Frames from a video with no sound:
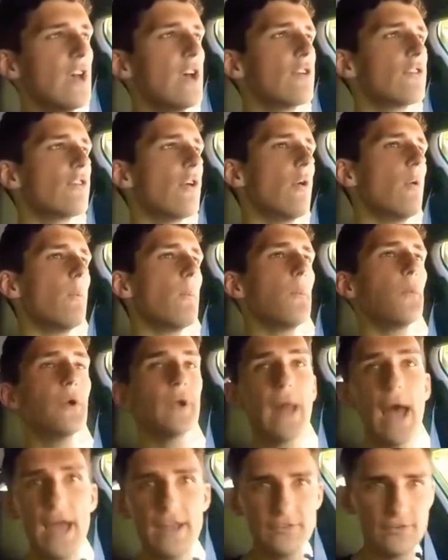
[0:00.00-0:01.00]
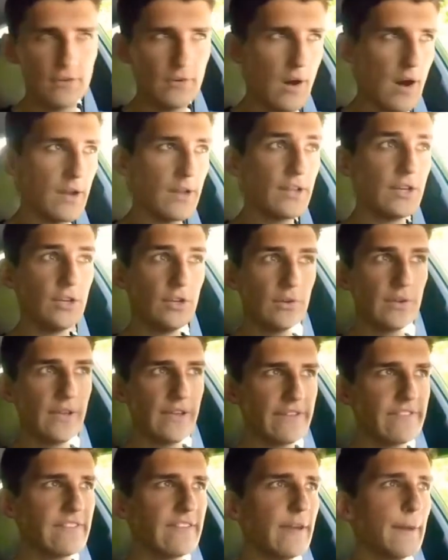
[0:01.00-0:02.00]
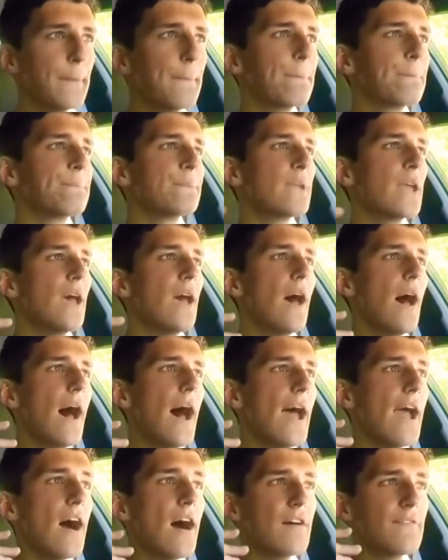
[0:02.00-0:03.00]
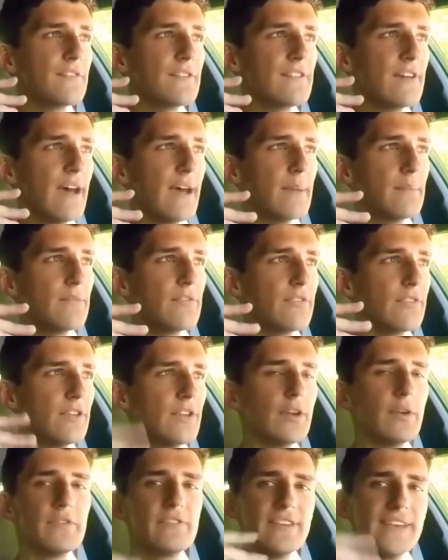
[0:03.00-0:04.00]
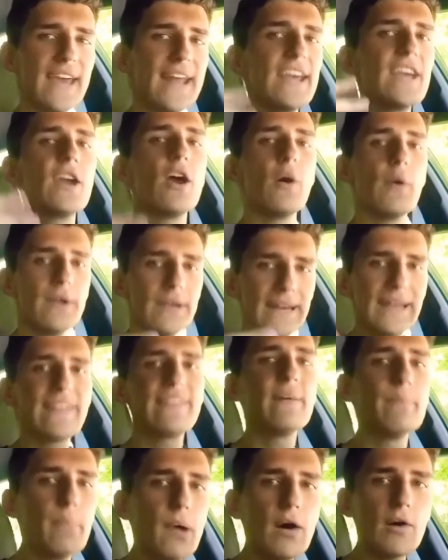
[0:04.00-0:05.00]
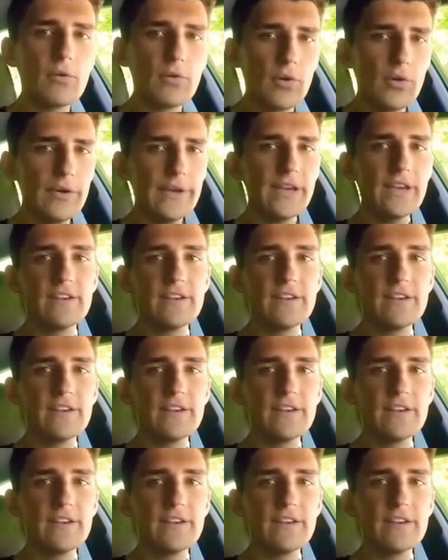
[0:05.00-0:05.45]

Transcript: So what I do on a new listing, I oftentimes, to get it going, to get the ball rolling,